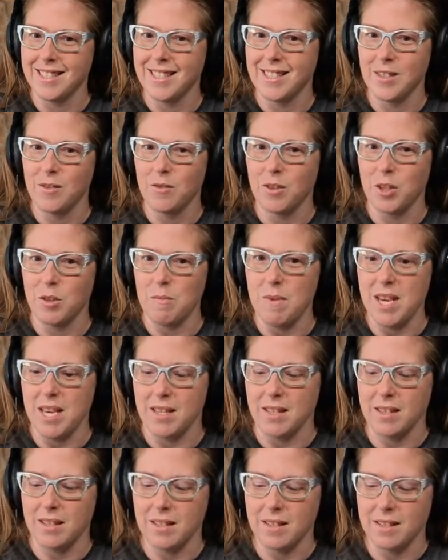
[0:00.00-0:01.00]
Which
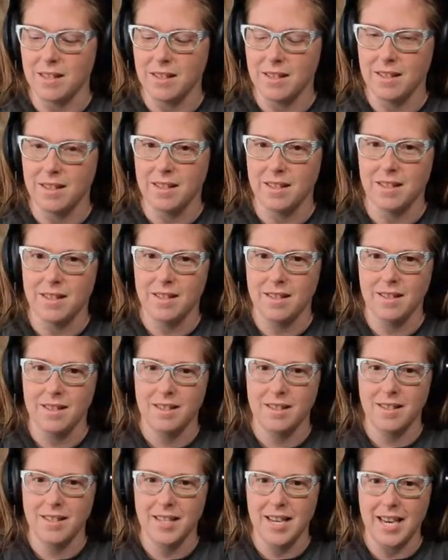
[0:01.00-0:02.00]
means
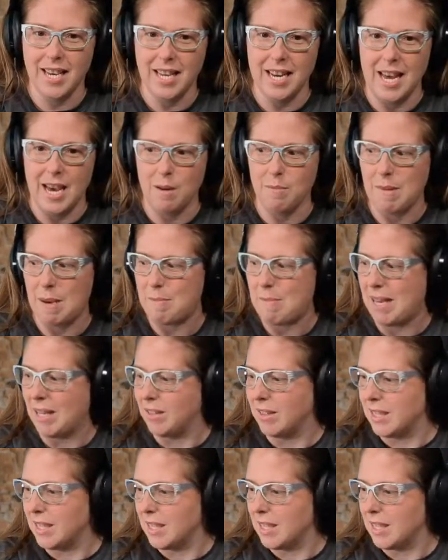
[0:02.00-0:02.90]
I can add my belt.